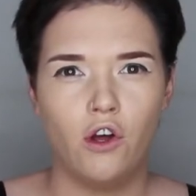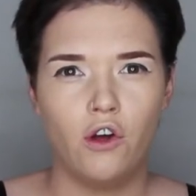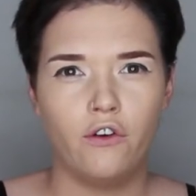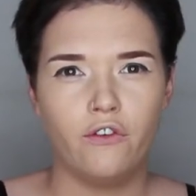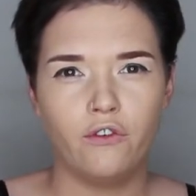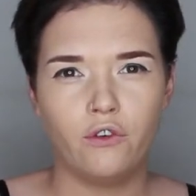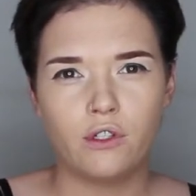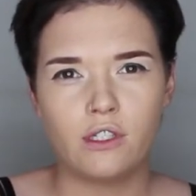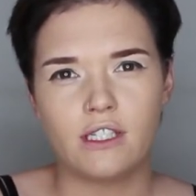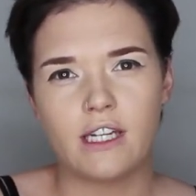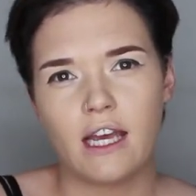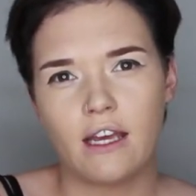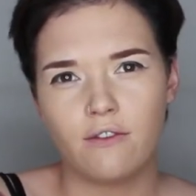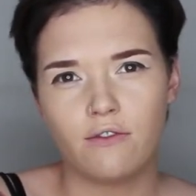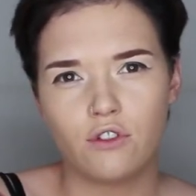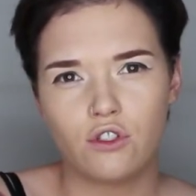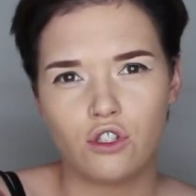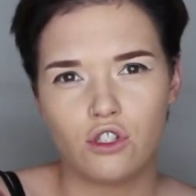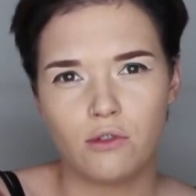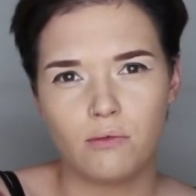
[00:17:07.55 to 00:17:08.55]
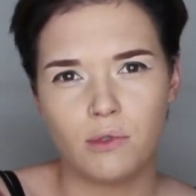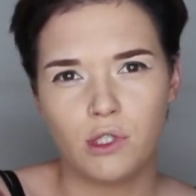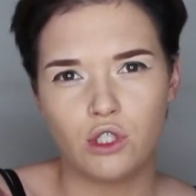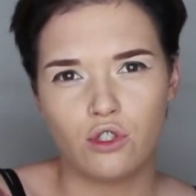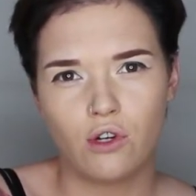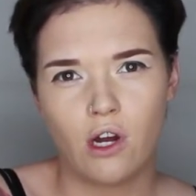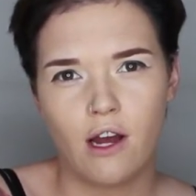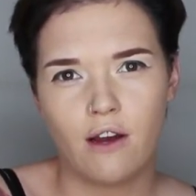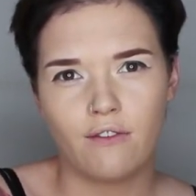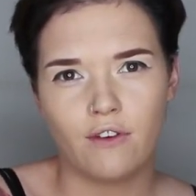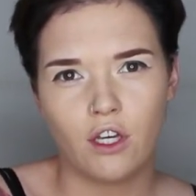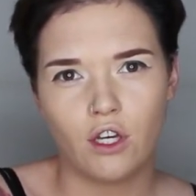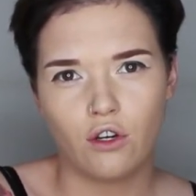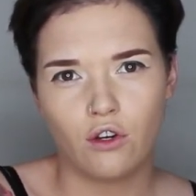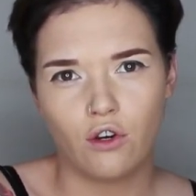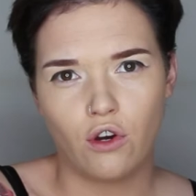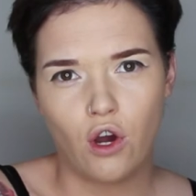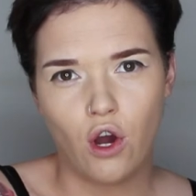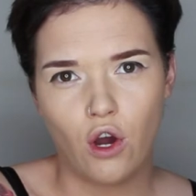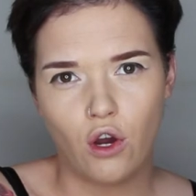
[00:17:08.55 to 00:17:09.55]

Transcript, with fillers: for David to be driving her